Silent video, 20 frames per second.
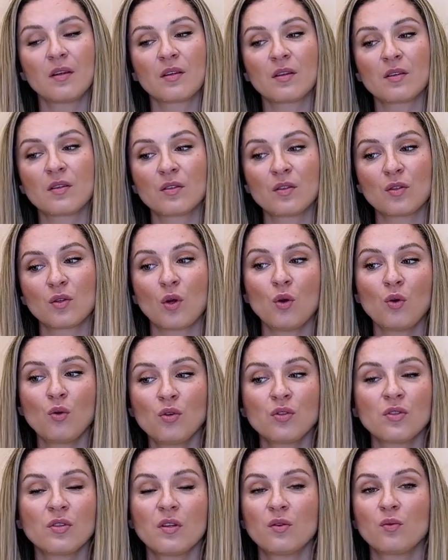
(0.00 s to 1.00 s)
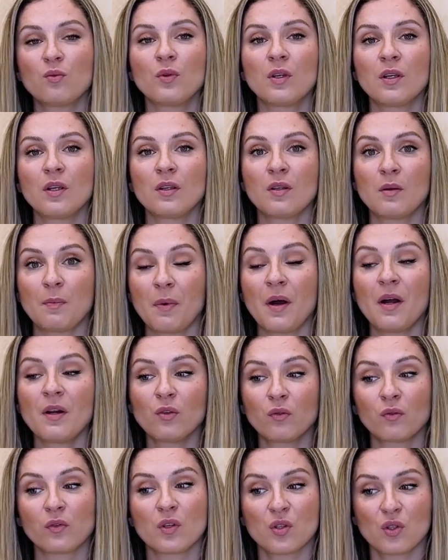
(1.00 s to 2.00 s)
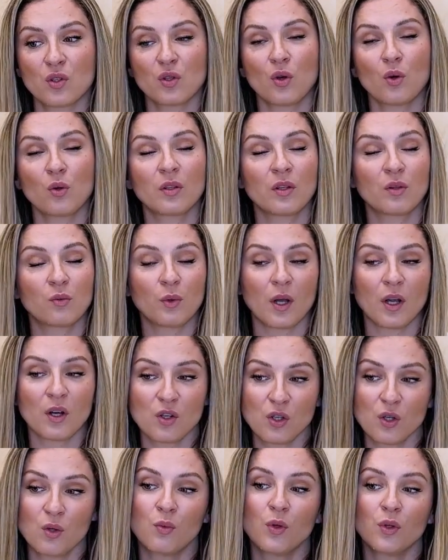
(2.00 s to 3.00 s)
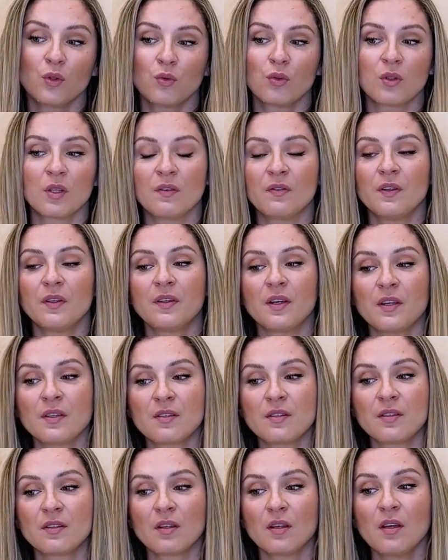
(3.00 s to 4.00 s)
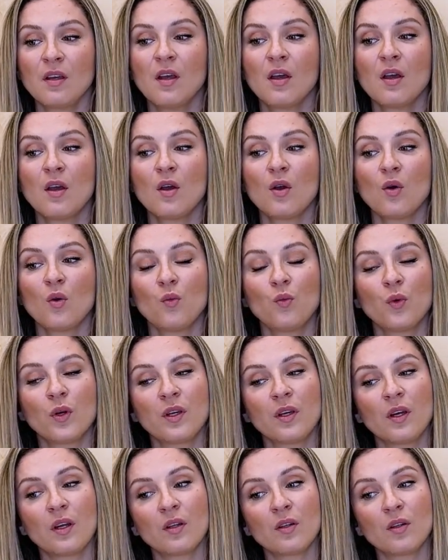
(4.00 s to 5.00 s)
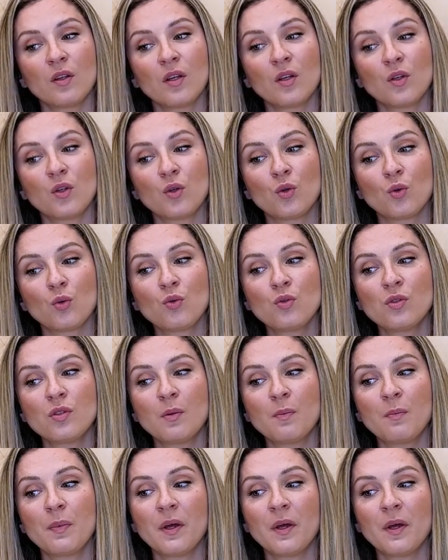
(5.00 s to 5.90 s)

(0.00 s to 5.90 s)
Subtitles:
strokes that the part of the stroke that we actually want to give the density, we can use the